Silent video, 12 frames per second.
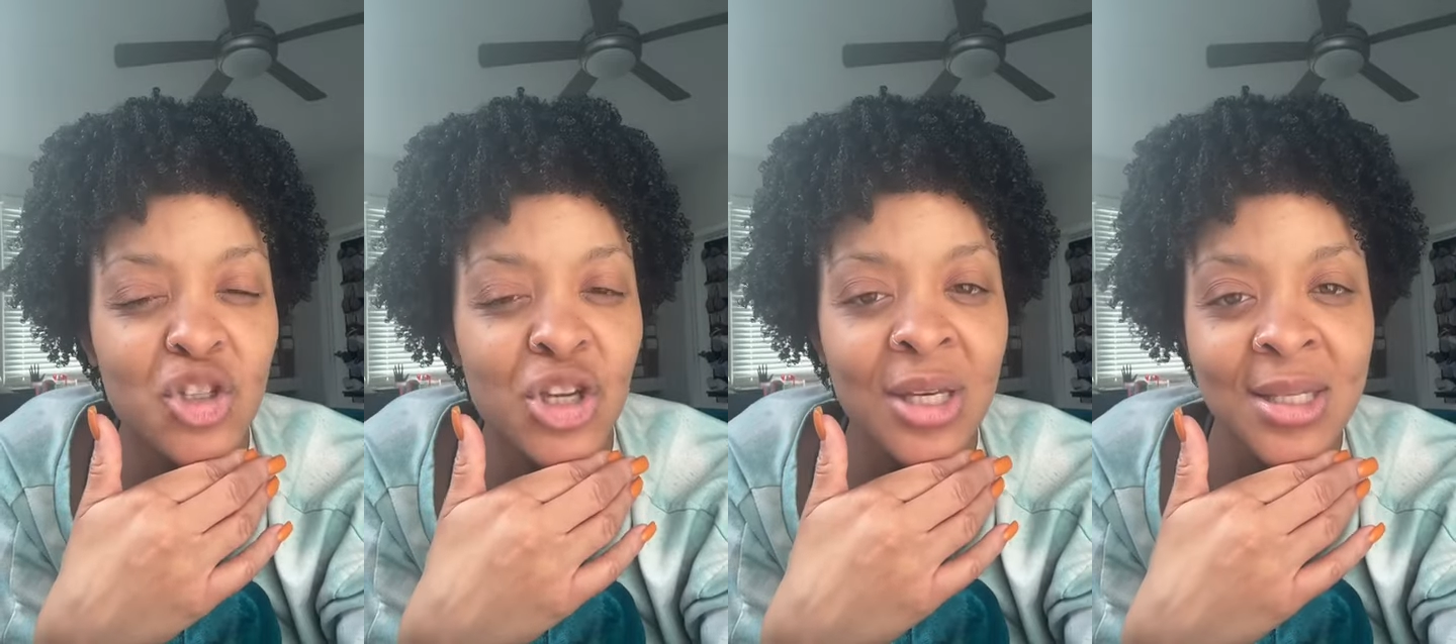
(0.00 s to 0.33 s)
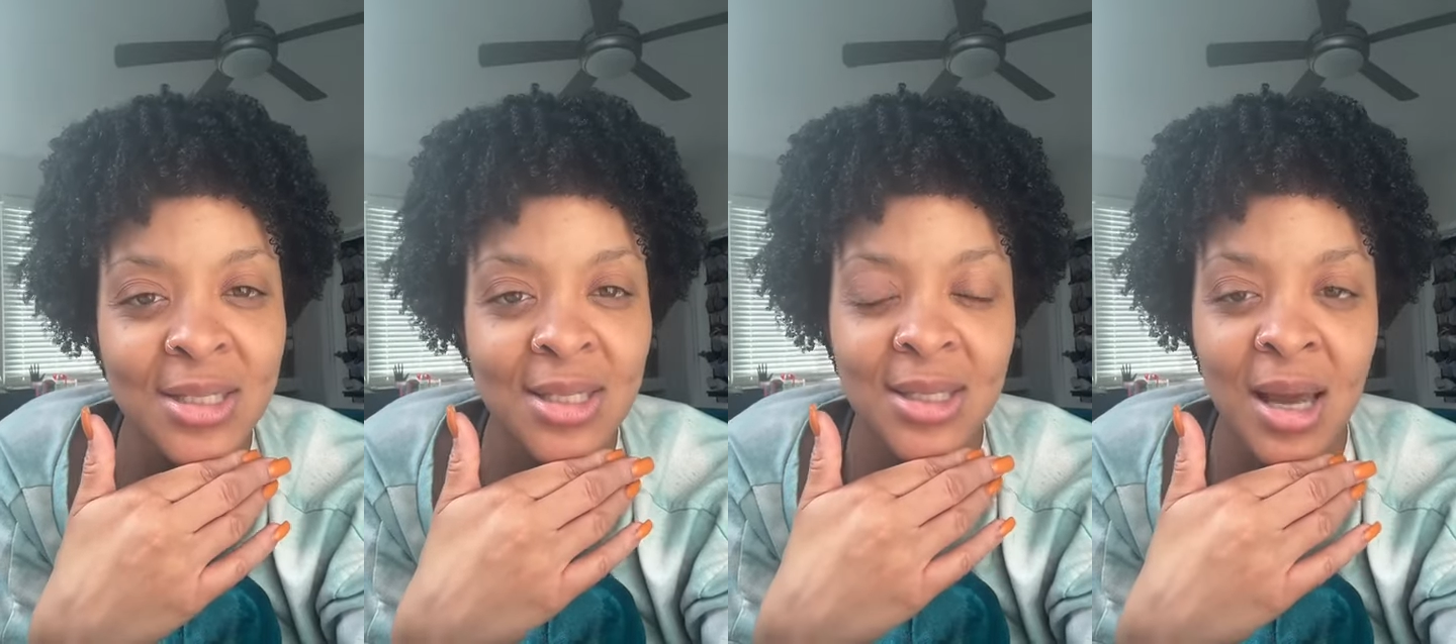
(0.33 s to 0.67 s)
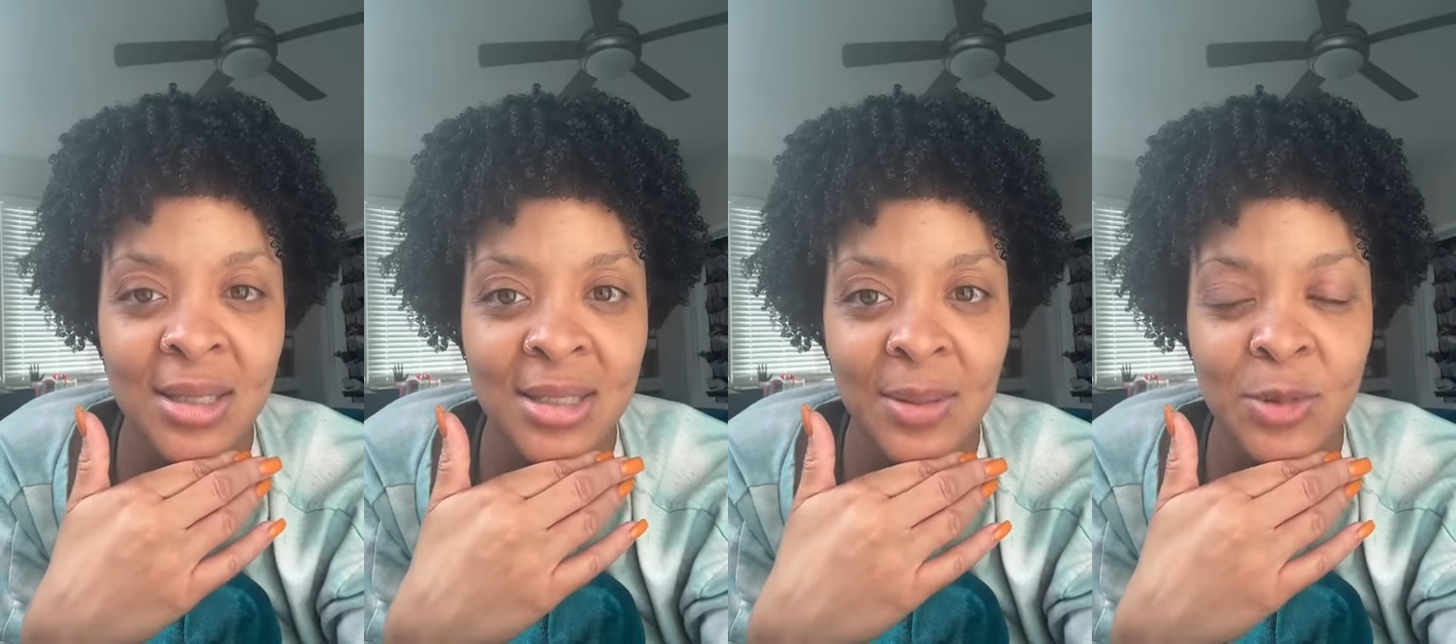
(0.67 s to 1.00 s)
Genesis
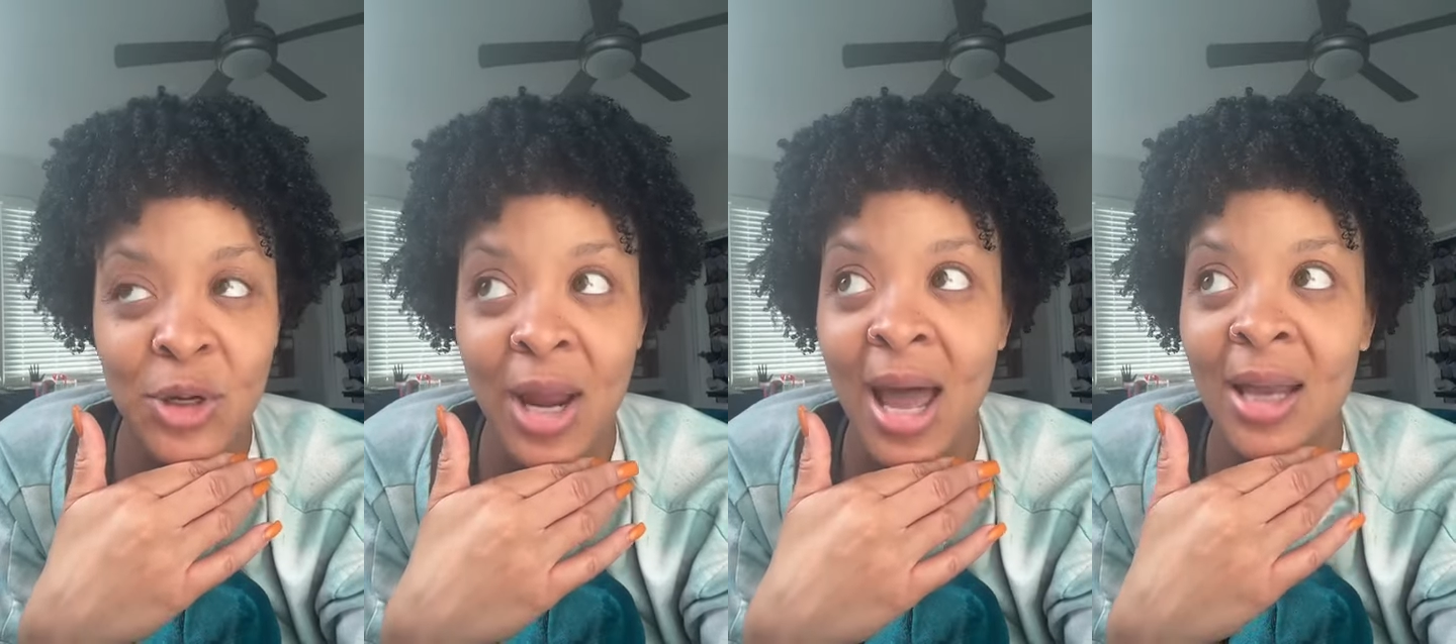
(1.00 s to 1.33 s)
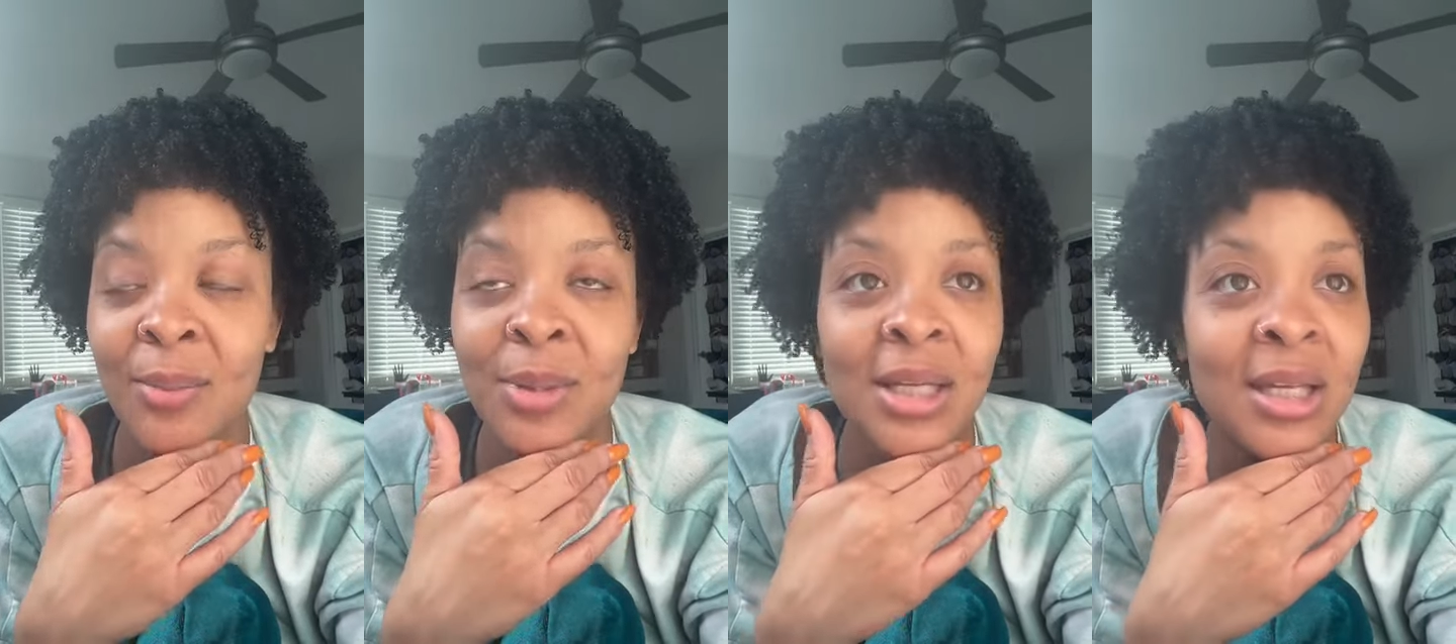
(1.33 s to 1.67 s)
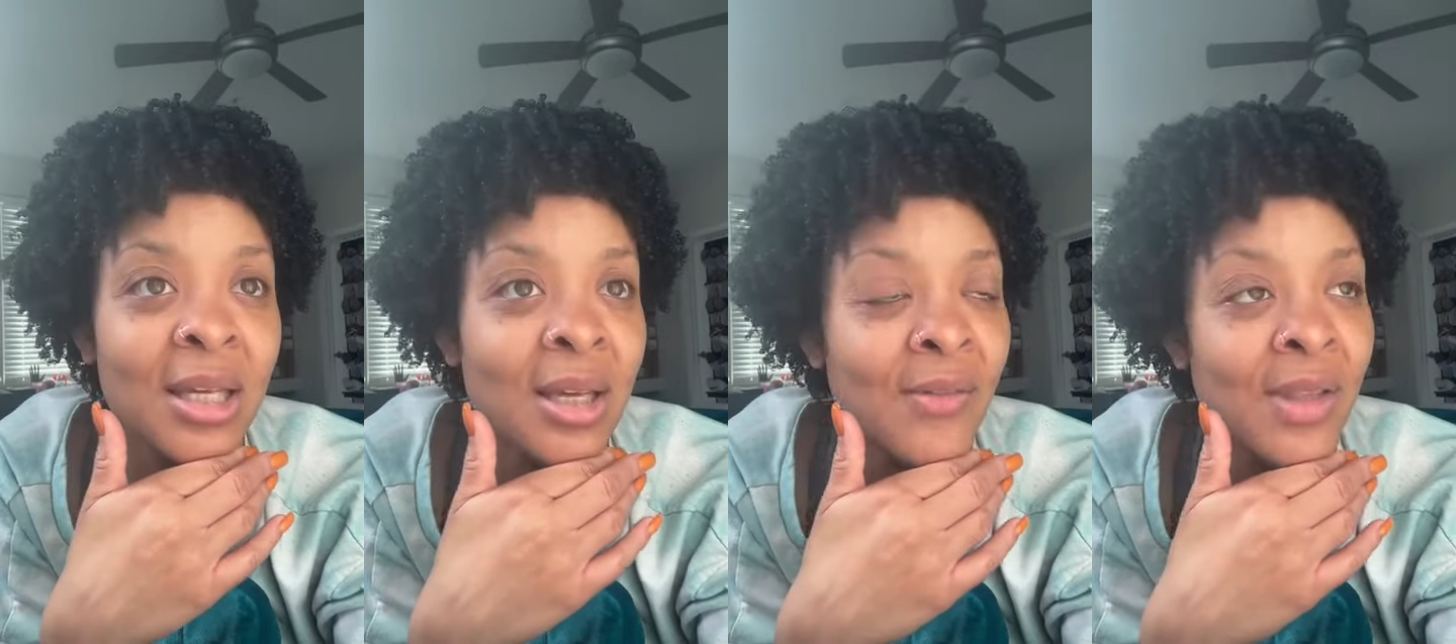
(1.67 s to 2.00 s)
concepts, or Adam and
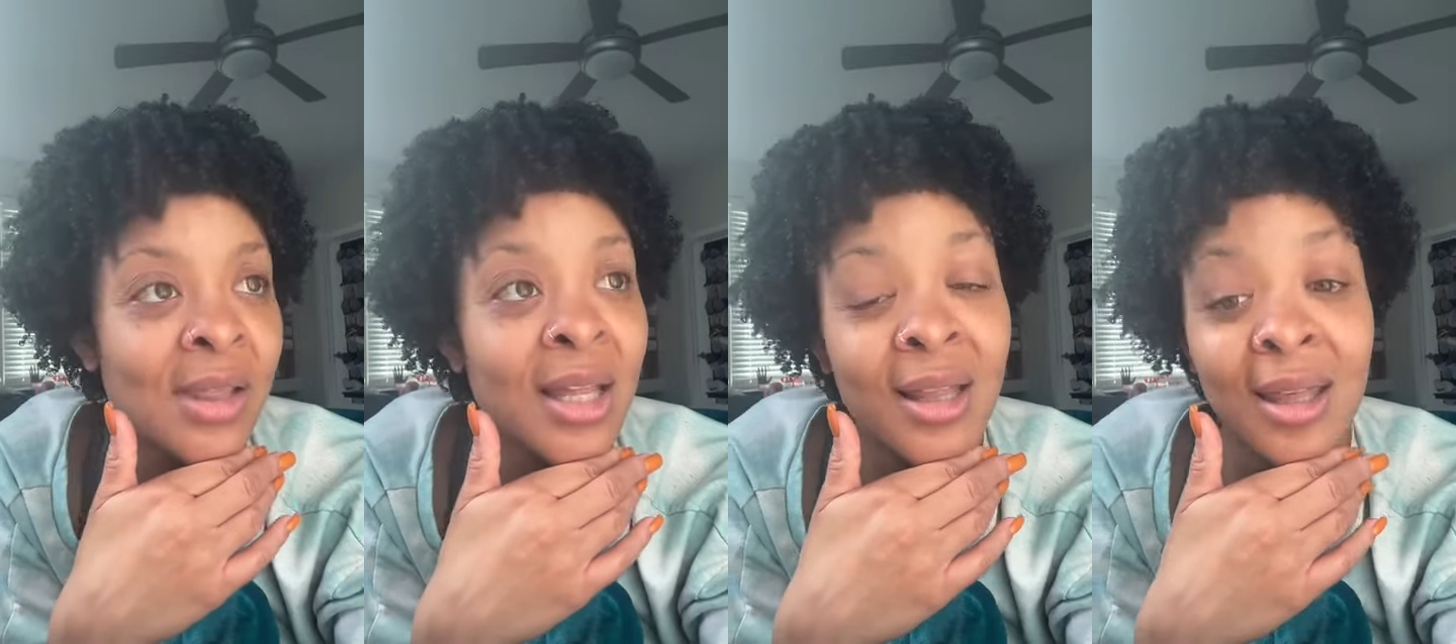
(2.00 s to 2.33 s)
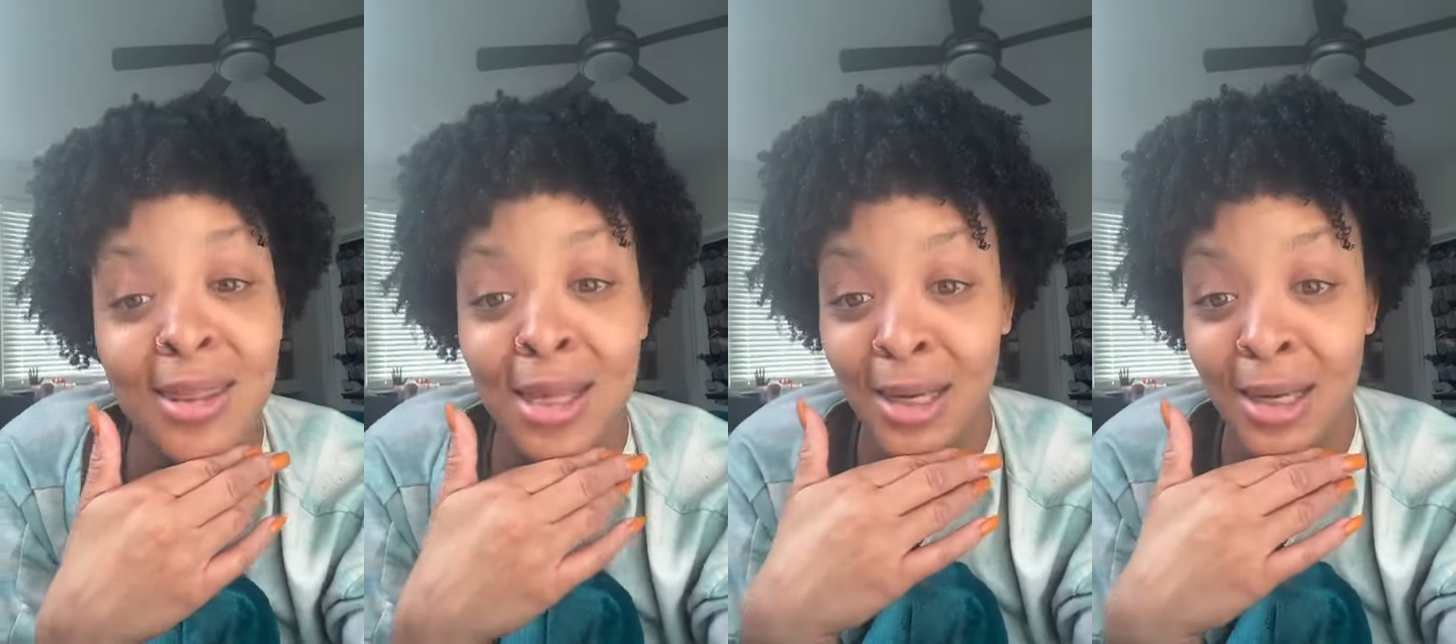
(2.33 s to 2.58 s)
Eve and Lilith.